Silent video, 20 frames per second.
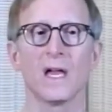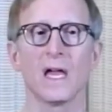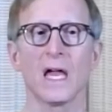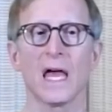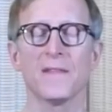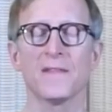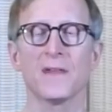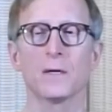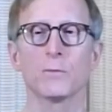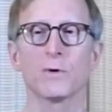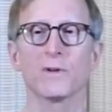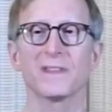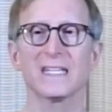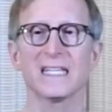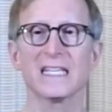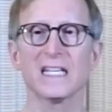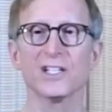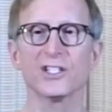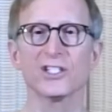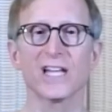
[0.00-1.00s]
And then with
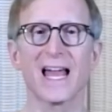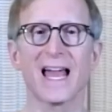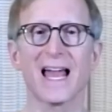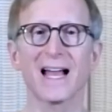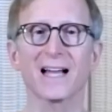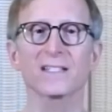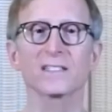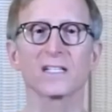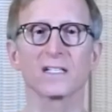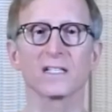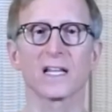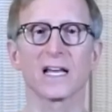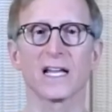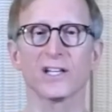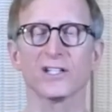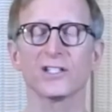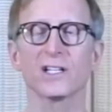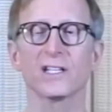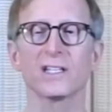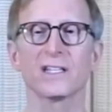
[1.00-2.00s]
each
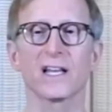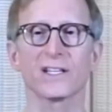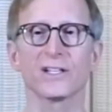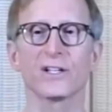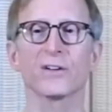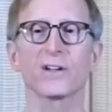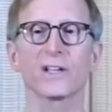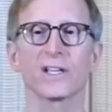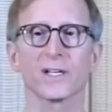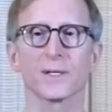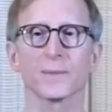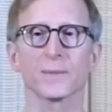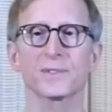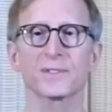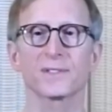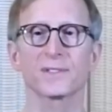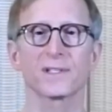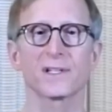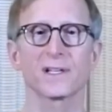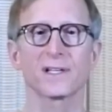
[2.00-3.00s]
exhalation, let your
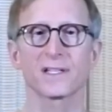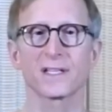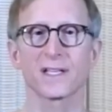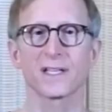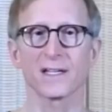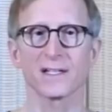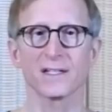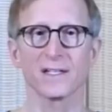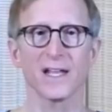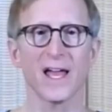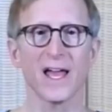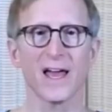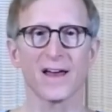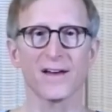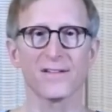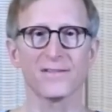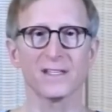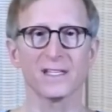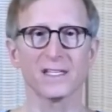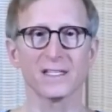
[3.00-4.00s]
hips get
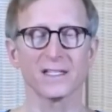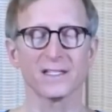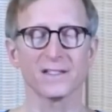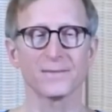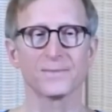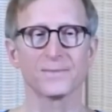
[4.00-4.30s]
heavy.